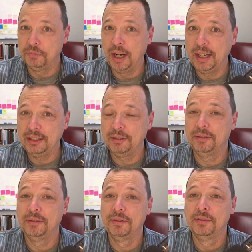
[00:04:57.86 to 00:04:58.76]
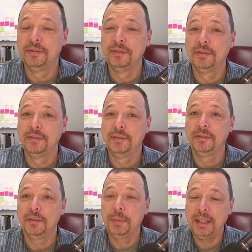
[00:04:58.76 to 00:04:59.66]
Right?
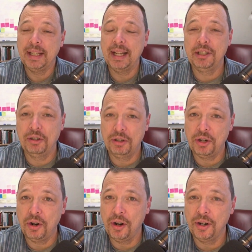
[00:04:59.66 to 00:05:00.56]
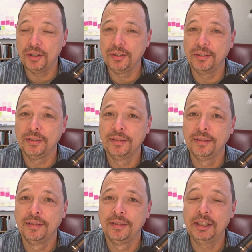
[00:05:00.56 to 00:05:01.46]
I mean, that's a start.
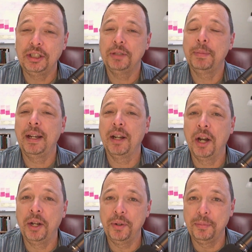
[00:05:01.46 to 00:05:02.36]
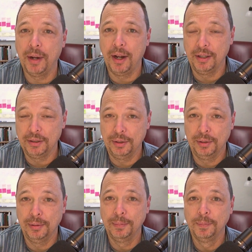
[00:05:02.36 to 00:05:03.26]
Let's just make a hundred
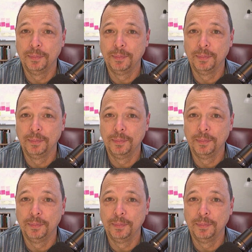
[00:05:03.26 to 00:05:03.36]
bucks.